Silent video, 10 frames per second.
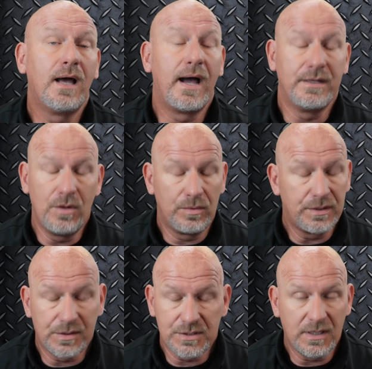I know
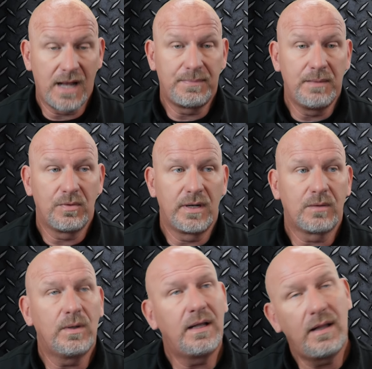that there's a lot of people who are
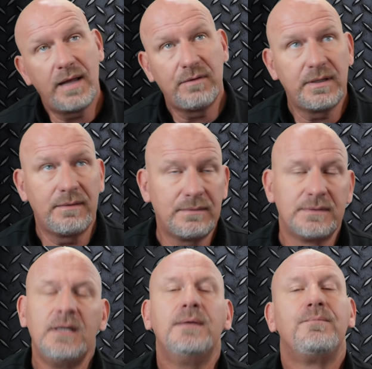like, well, I'd really